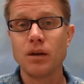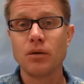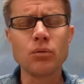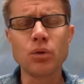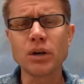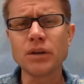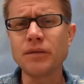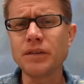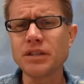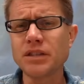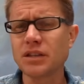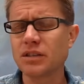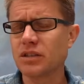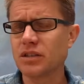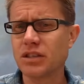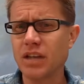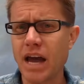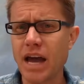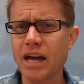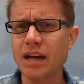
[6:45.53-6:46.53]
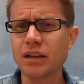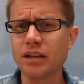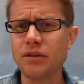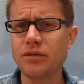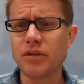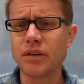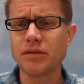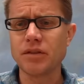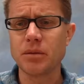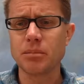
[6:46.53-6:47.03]
What if it's exactly
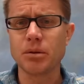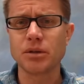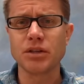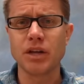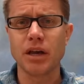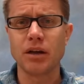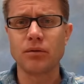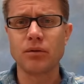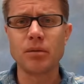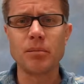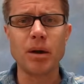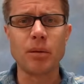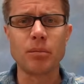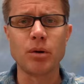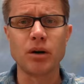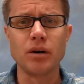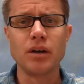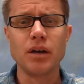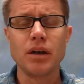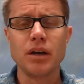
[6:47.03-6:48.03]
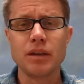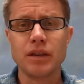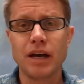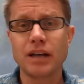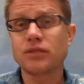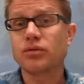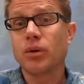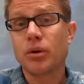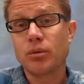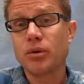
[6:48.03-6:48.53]
50%? Remember,
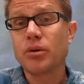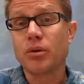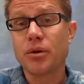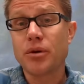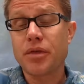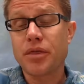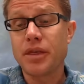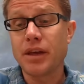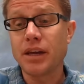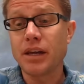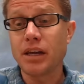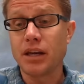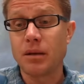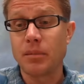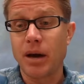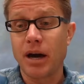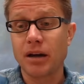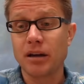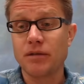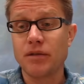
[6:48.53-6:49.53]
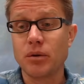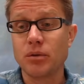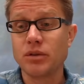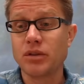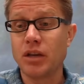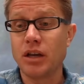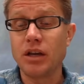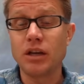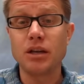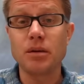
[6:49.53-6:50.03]
that's what we were thinking about. If it
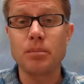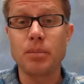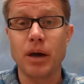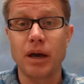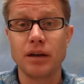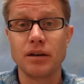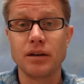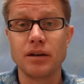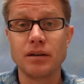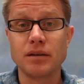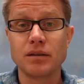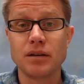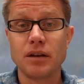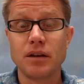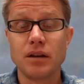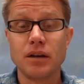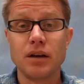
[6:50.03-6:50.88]
was independent,